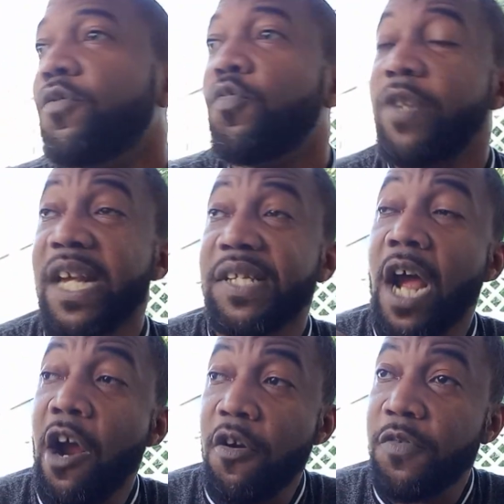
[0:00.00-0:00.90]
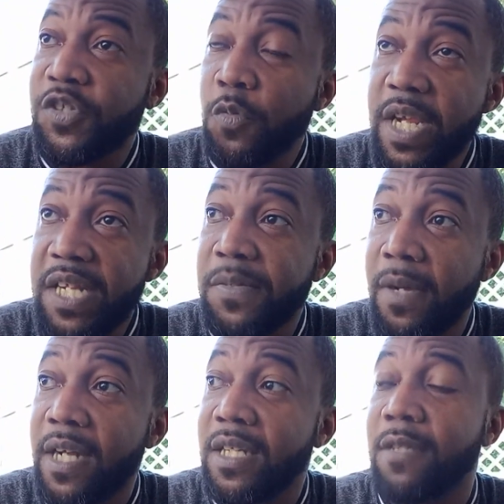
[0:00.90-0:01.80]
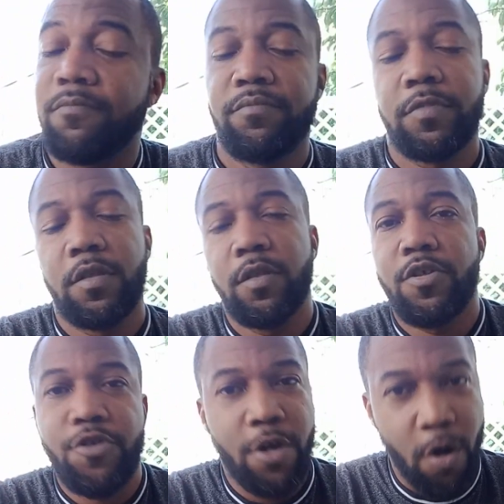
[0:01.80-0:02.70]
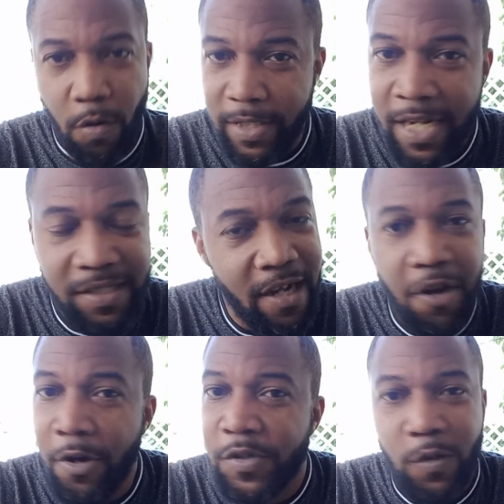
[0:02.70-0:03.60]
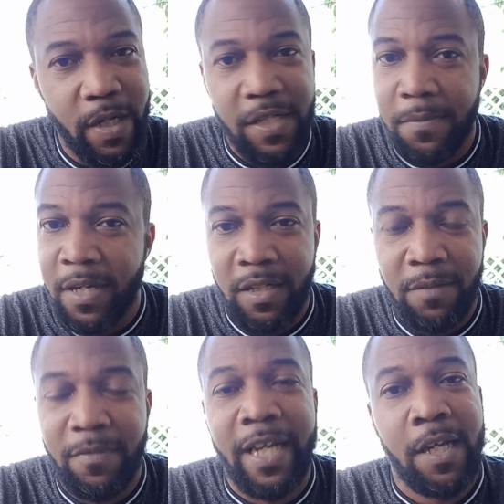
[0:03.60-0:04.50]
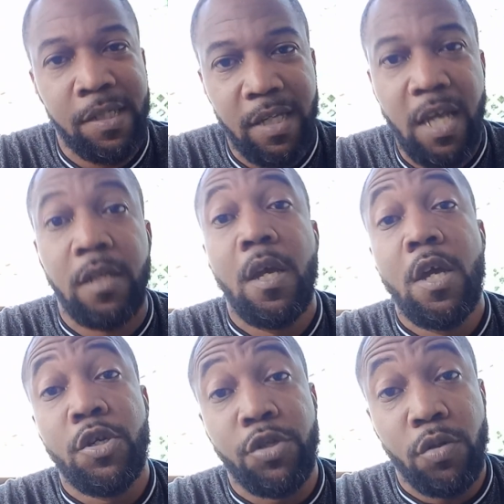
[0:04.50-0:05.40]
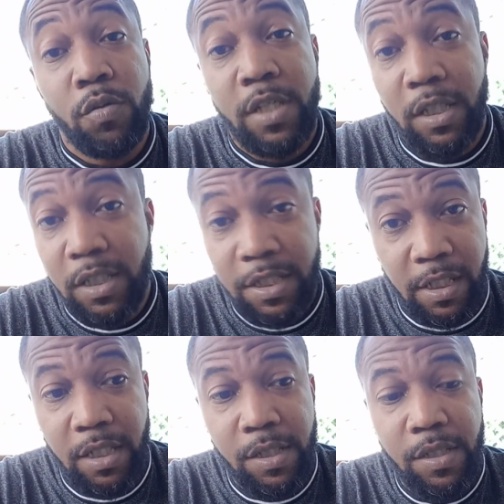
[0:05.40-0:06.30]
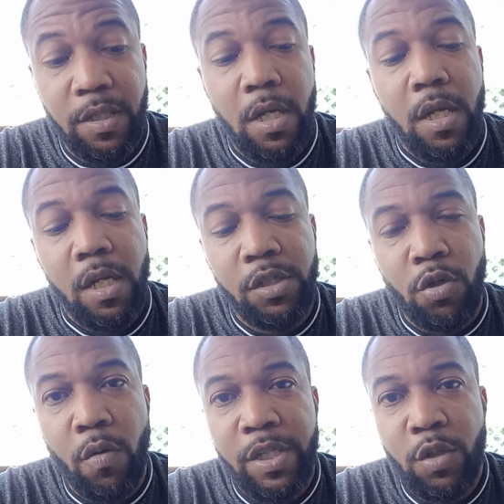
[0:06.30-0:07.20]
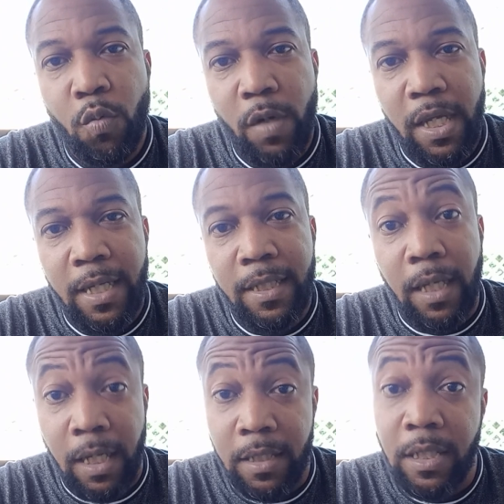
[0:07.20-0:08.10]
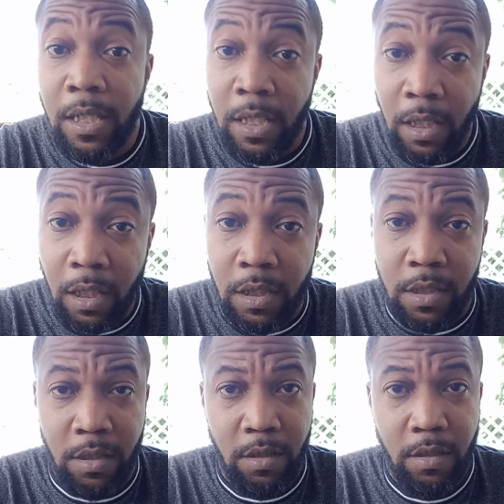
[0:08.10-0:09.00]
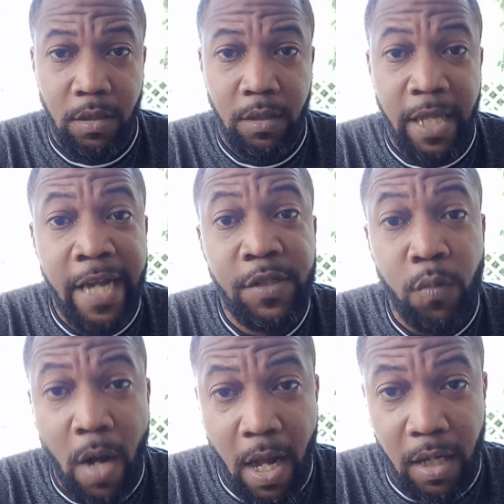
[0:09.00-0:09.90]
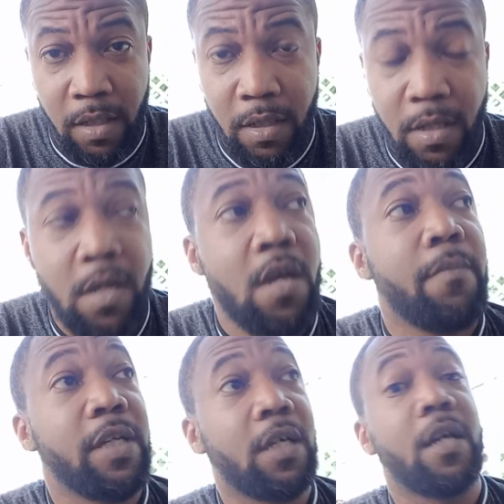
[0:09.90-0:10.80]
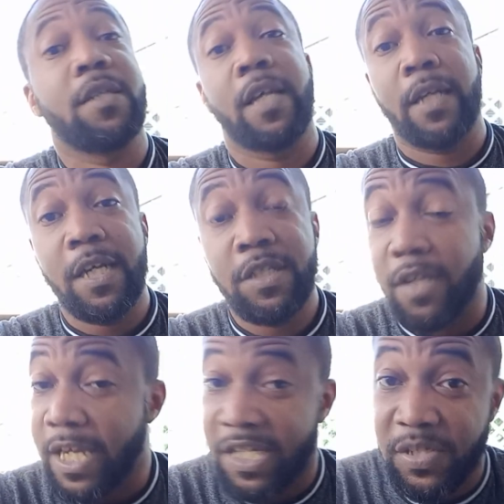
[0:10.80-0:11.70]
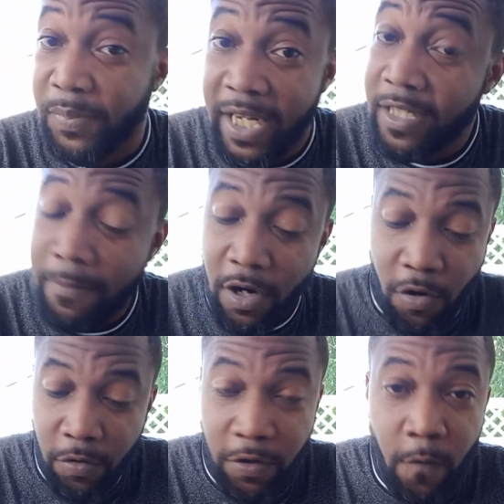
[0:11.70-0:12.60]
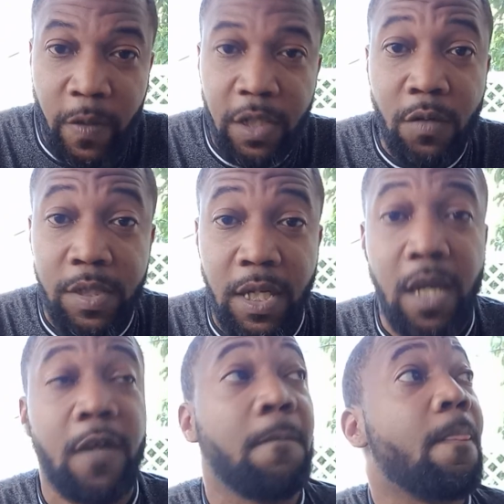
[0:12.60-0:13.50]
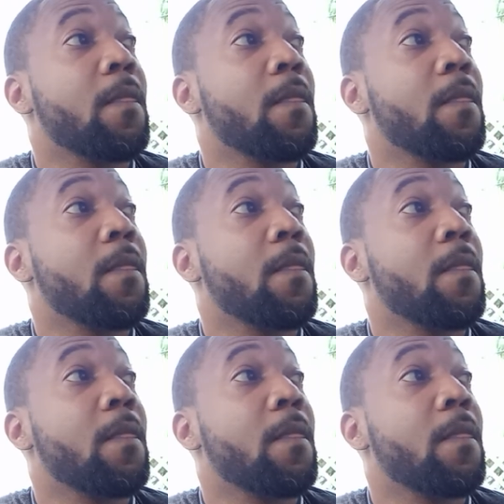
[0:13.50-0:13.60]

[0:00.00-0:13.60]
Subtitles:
That's our squeeze money. No, that's not our squeeze money. Like I said, due diligence is going to win in the end. That's why. Because like I explained in my earlier video today,